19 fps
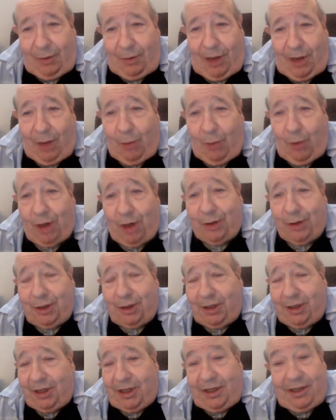I
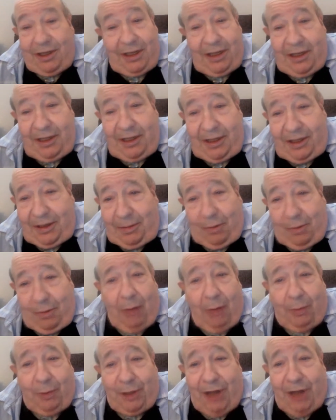wondered,
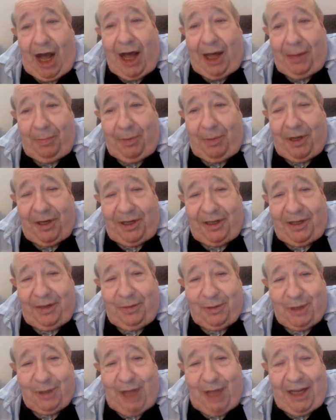probably not, but it
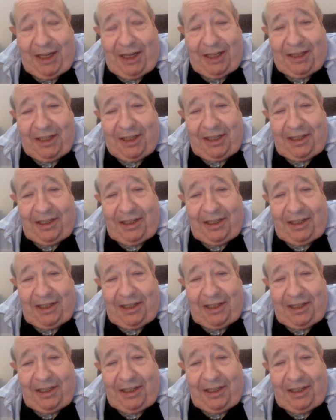was like,